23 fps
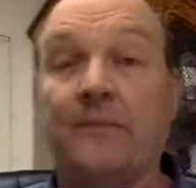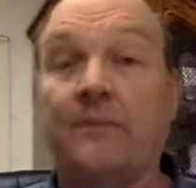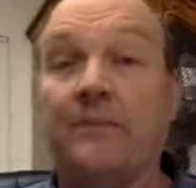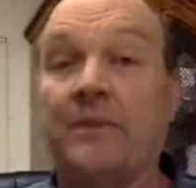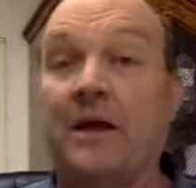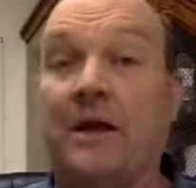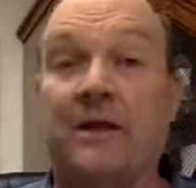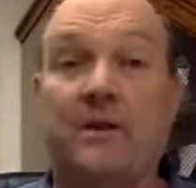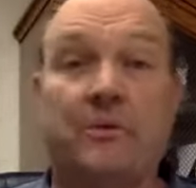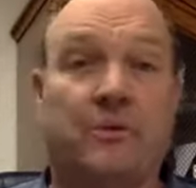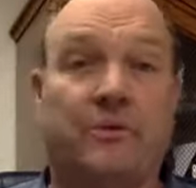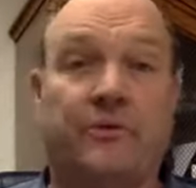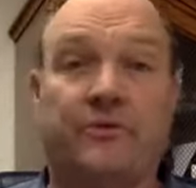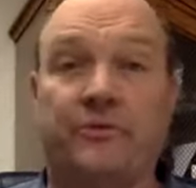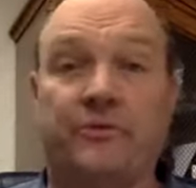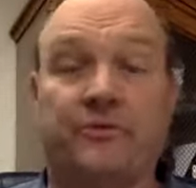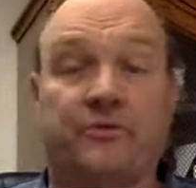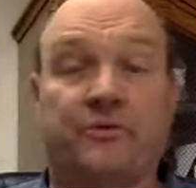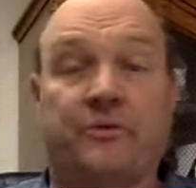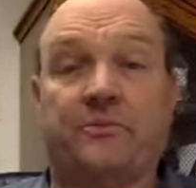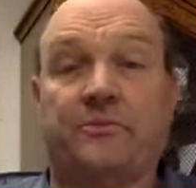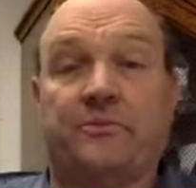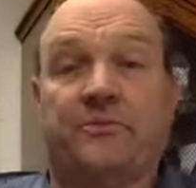and they went through
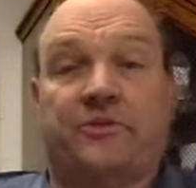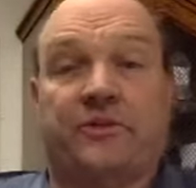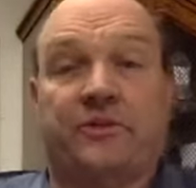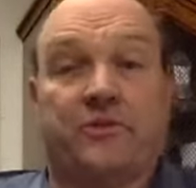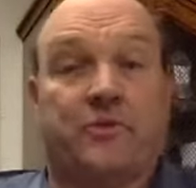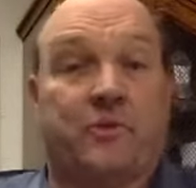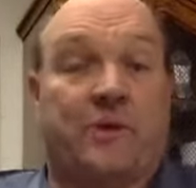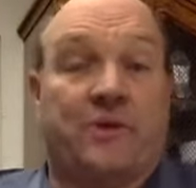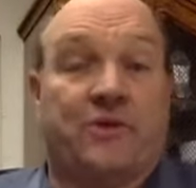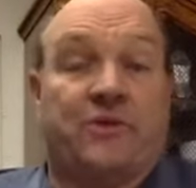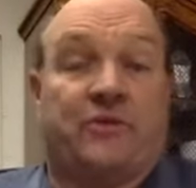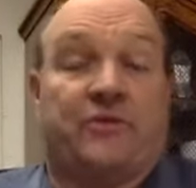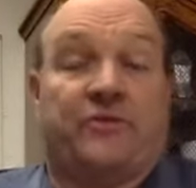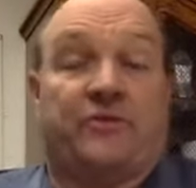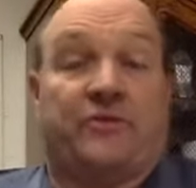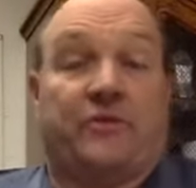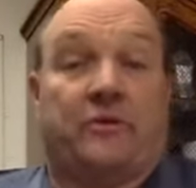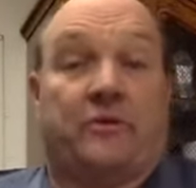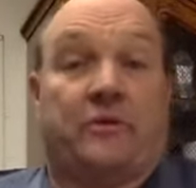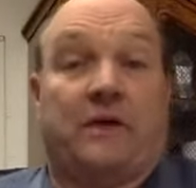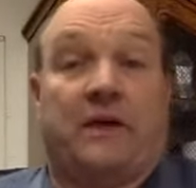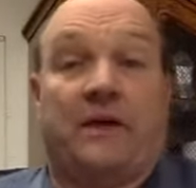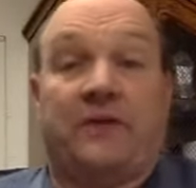some situations in
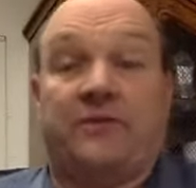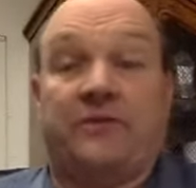their life.